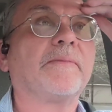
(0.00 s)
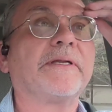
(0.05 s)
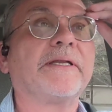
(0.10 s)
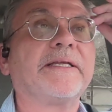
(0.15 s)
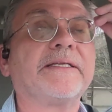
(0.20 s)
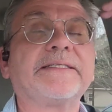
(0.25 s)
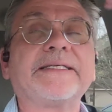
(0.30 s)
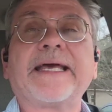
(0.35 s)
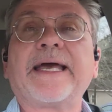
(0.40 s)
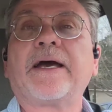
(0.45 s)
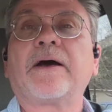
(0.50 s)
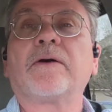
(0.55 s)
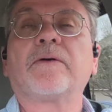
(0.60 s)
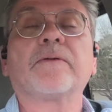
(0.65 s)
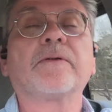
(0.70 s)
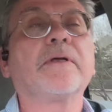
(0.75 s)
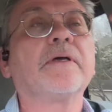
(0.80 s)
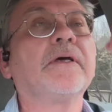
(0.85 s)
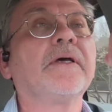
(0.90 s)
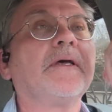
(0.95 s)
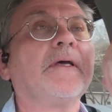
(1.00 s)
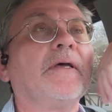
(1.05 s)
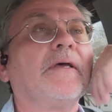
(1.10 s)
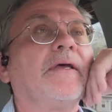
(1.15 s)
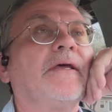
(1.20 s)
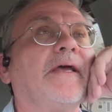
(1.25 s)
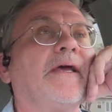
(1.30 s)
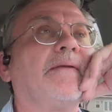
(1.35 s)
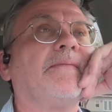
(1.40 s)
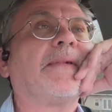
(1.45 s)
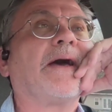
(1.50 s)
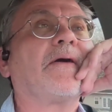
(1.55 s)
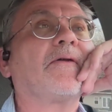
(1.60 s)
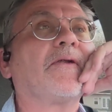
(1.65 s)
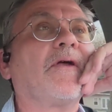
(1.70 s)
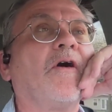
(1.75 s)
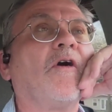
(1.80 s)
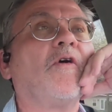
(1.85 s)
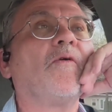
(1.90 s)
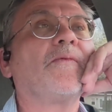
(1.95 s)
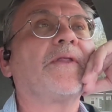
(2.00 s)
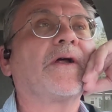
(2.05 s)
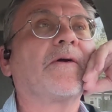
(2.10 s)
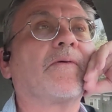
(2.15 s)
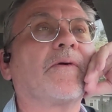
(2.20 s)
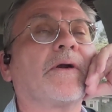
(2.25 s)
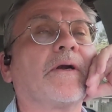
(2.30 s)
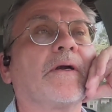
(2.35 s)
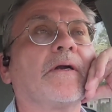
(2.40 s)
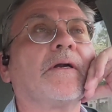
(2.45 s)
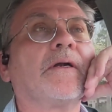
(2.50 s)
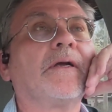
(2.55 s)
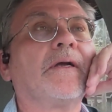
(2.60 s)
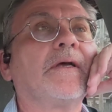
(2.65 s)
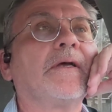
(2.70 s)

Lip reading: But in town, in Mountain Home, there were